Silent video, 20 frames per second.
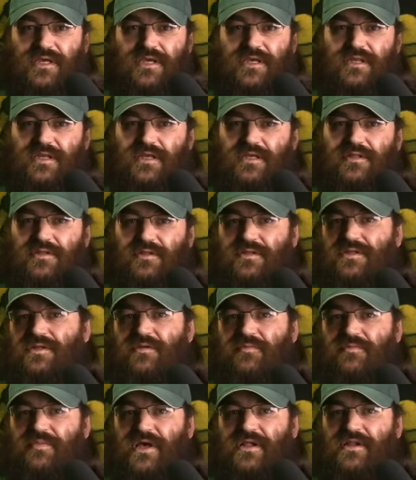and hit the
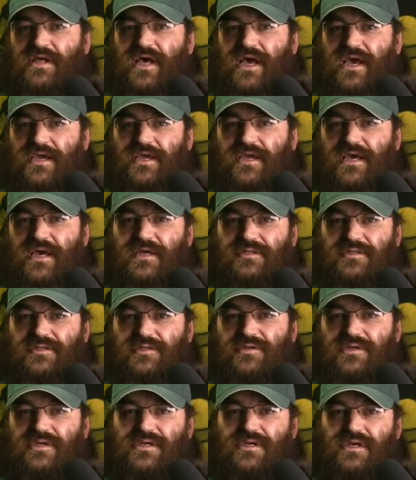little bell icon
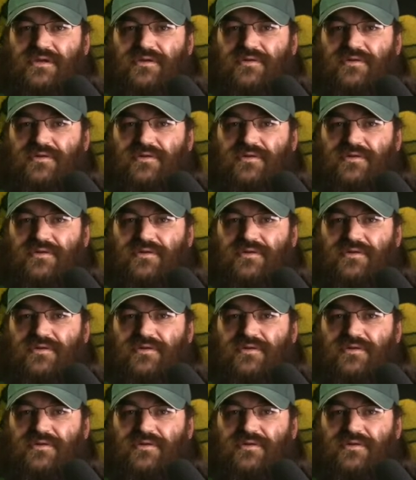so you get